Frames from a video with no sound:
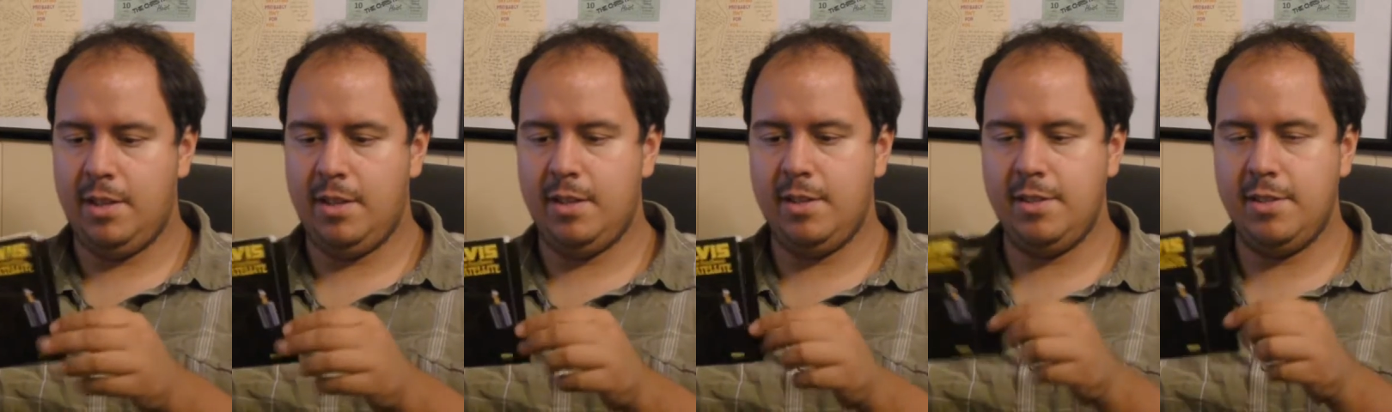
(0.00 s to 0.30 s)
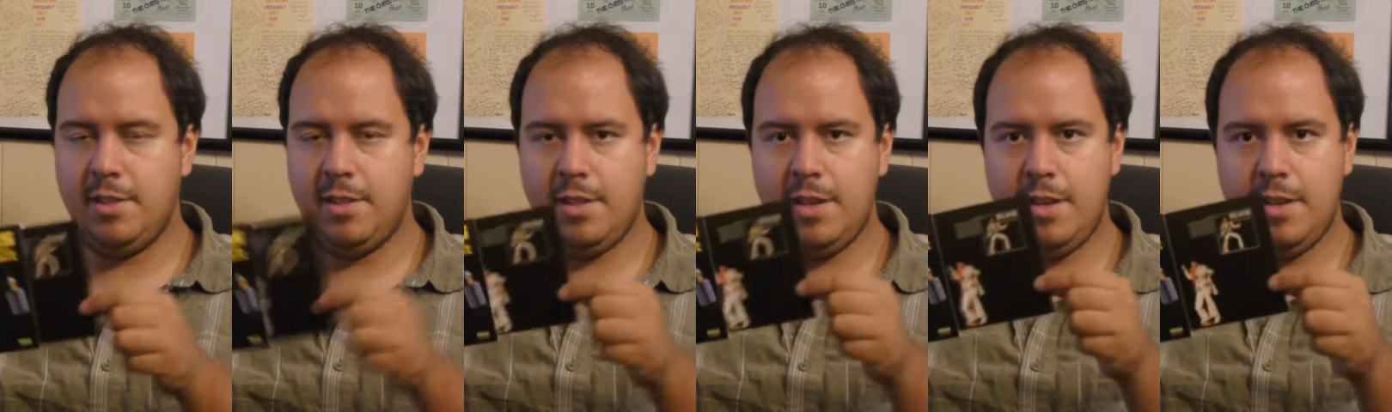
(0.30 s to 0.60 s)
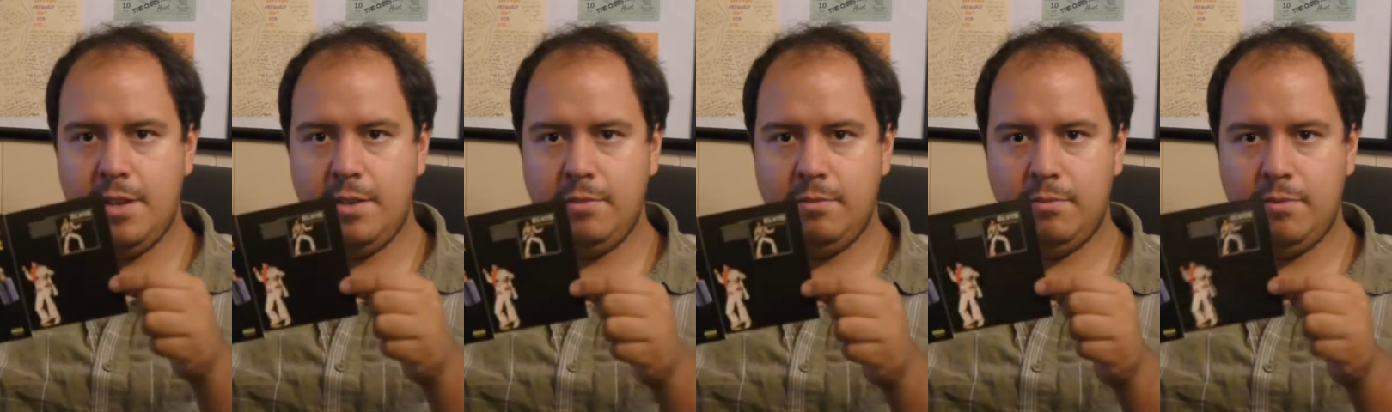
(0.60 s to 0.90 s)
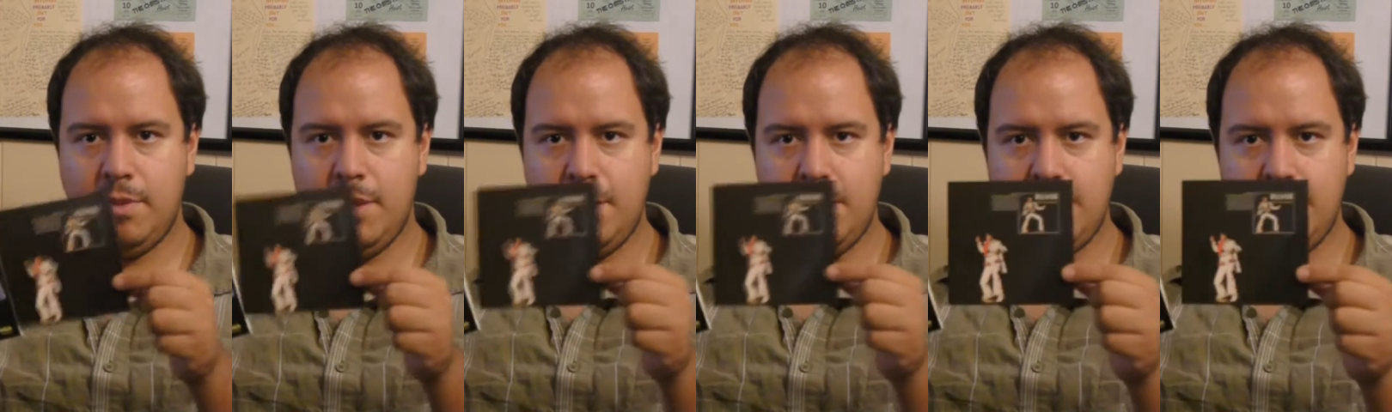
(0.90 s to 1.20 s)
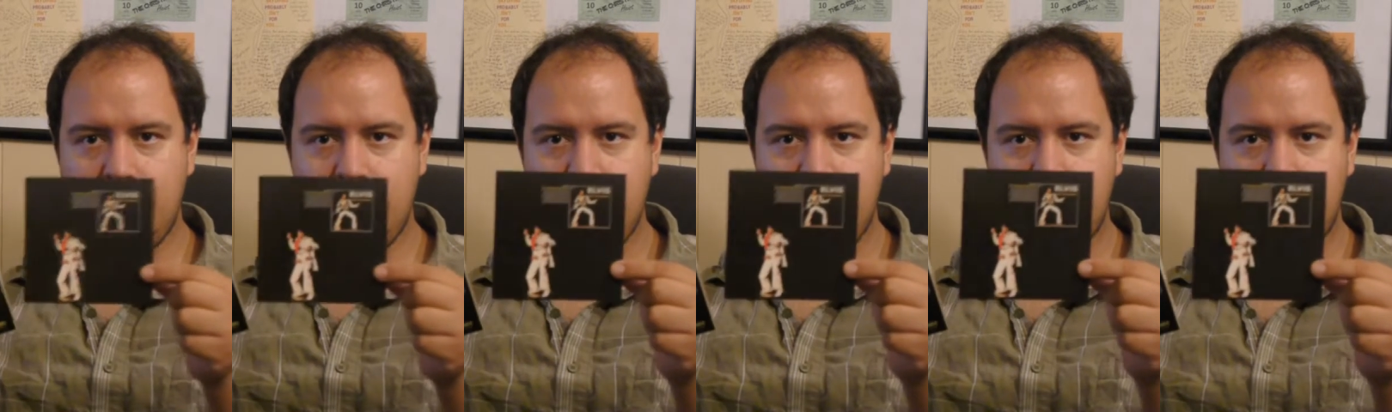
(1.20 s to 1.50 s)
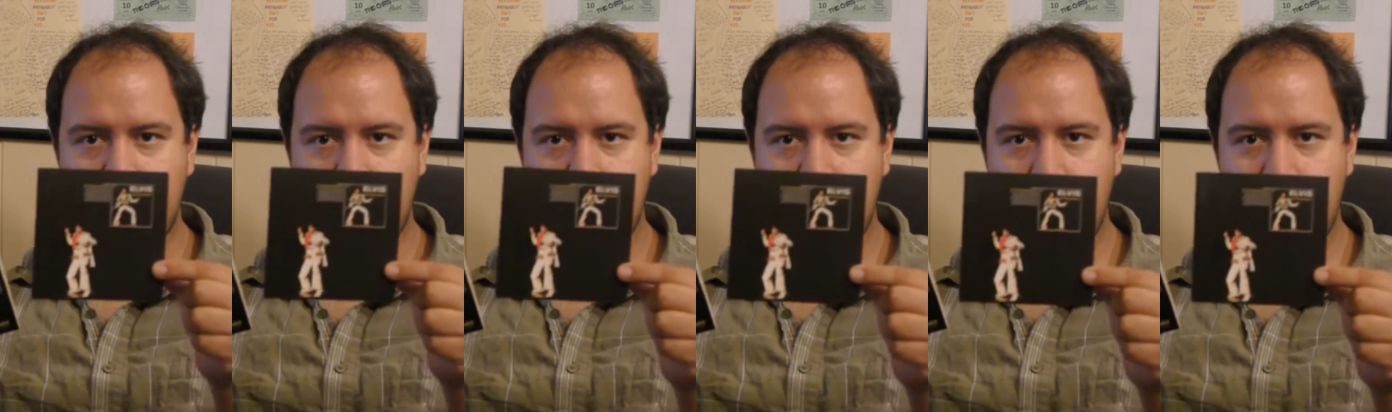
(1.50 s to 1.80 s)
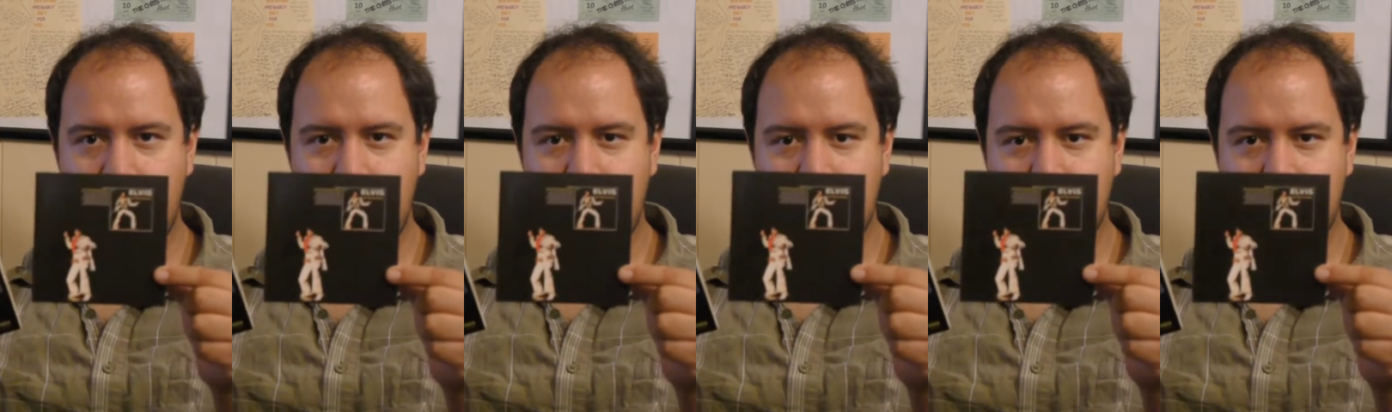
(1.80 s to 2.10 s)
is that they did include
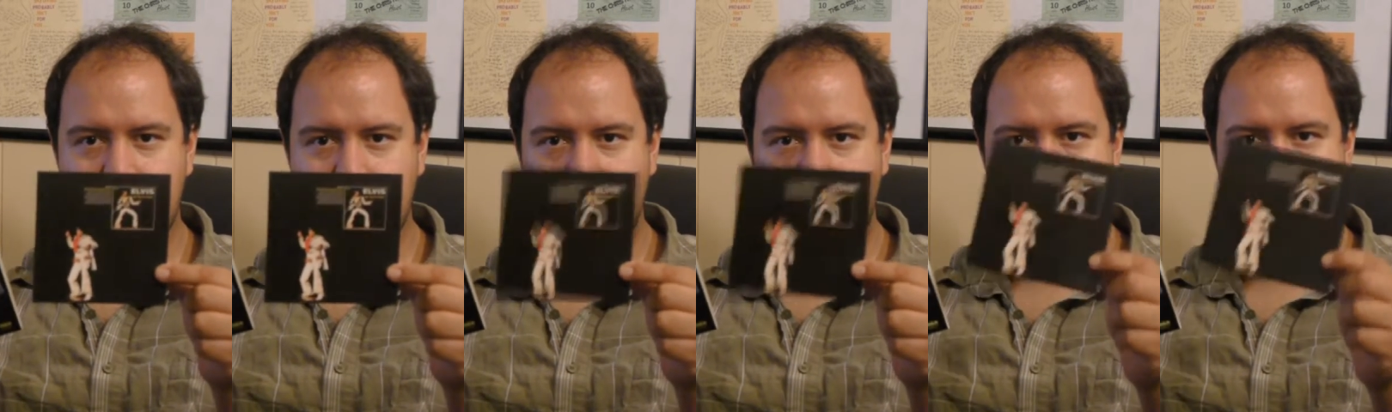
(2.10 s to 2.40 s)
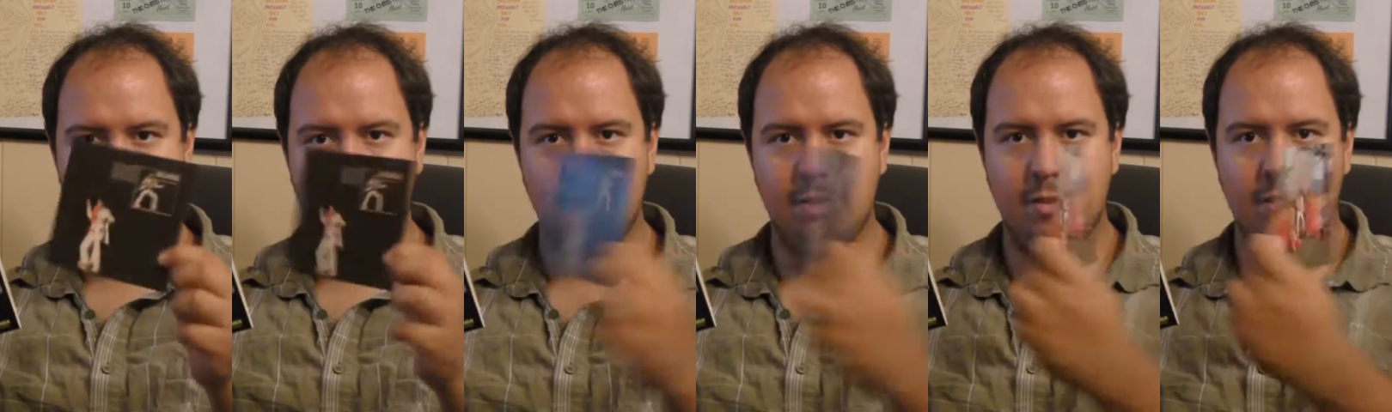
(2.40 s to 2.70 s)
the insert